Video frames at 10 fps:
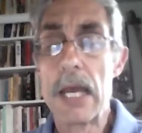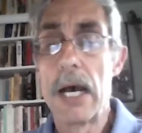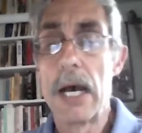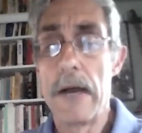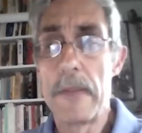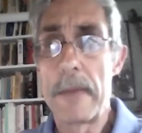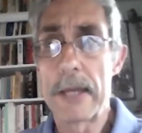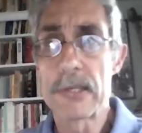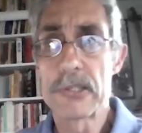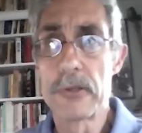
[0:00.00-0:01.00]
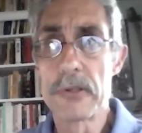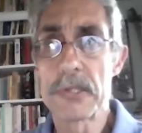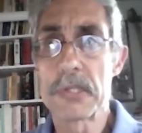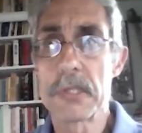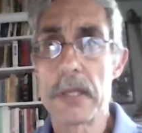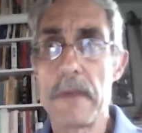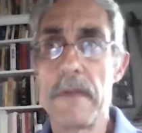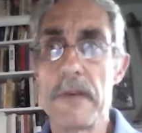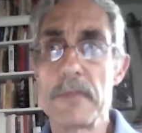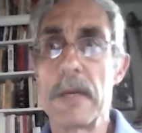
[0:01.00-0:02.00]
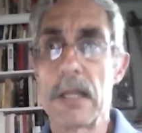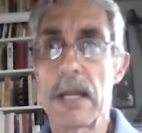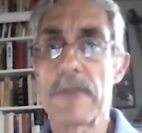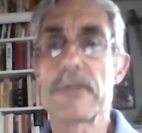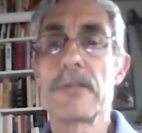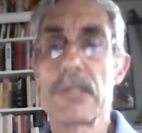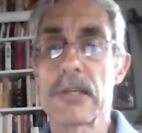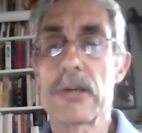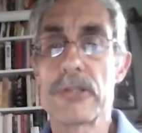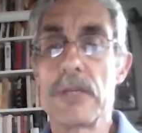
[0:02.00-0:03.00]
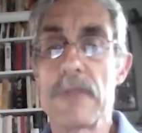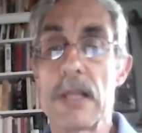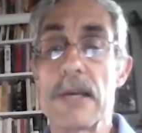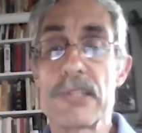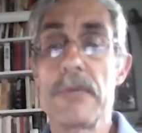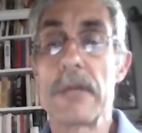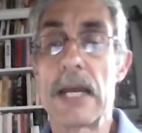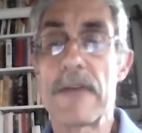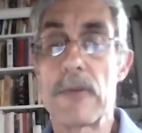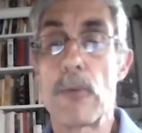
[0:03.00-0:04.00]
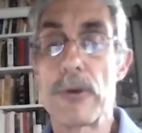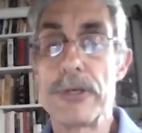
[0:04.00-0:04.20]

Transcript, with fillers: uh, the pedestals, there's been a lot of discussion over the last two and a half or more